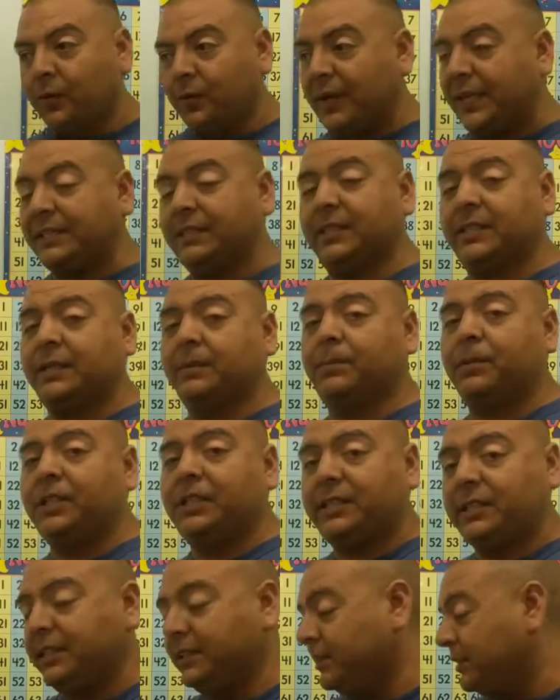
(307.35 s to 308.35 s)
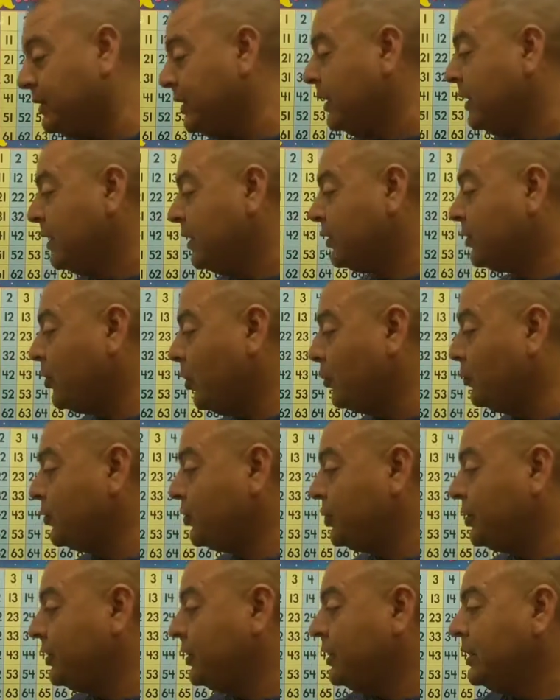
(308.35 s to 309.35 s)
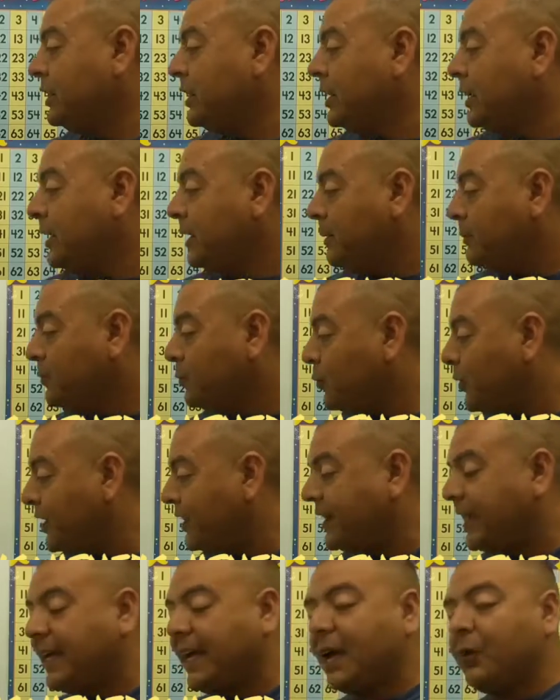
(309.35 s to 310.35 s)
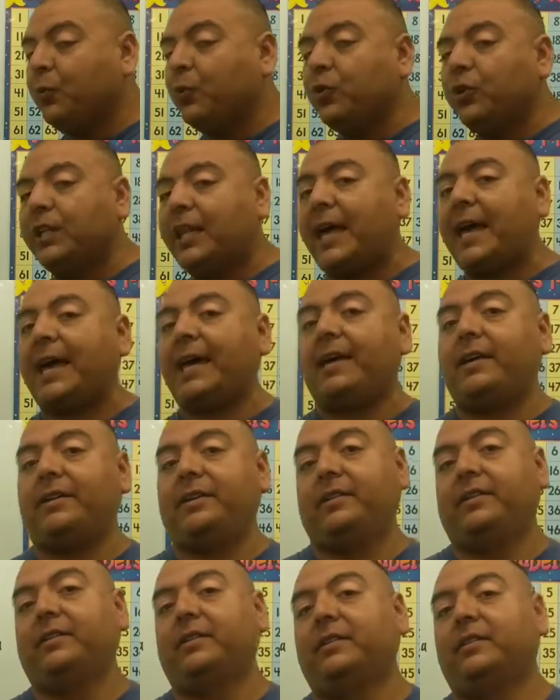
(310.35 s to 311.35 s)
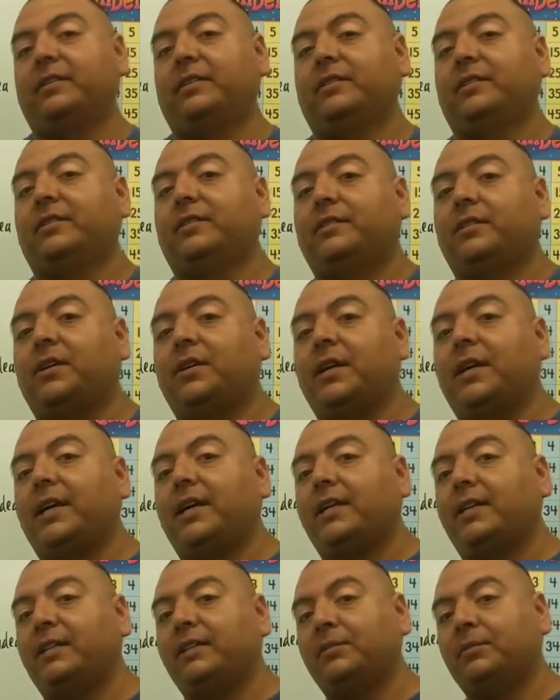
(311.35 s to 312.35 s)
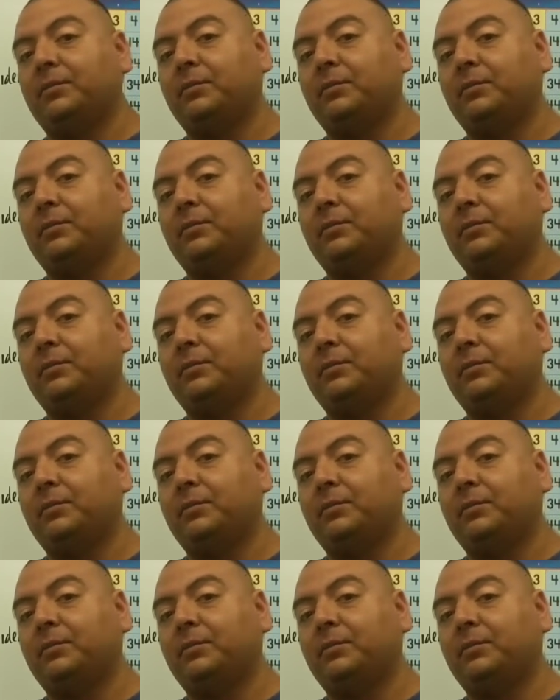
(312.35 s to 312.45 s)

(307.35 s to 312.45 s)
right, to complete this. Coach, one thing I will add, all right,